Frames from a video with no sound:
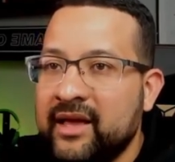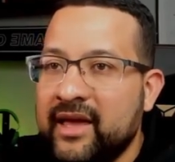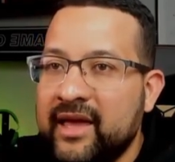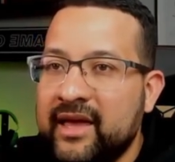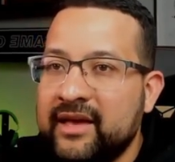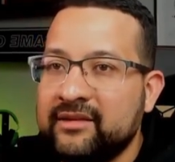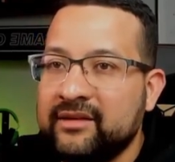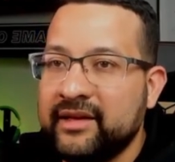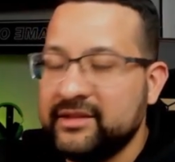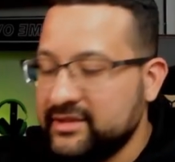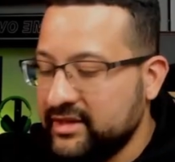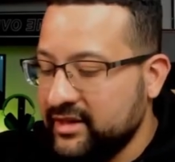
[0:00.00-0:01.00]
and
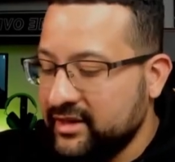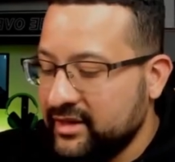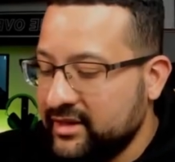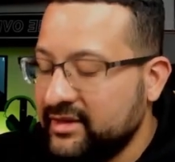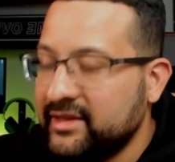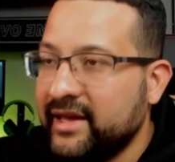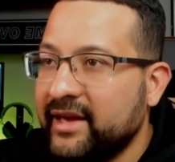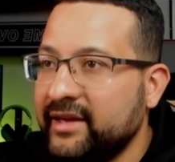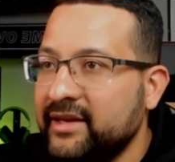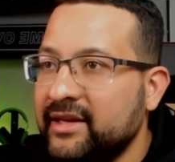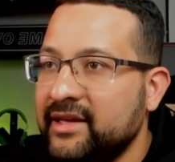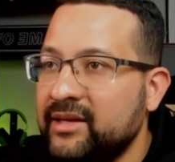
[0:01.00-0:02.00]
let's see
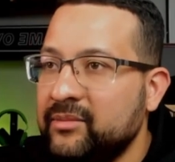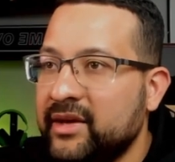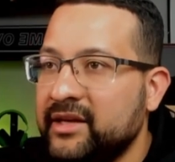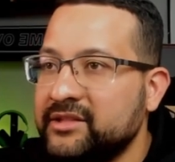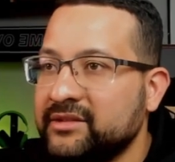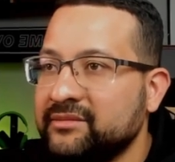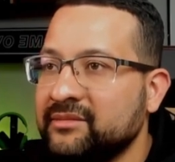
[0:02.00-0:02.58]
tag image.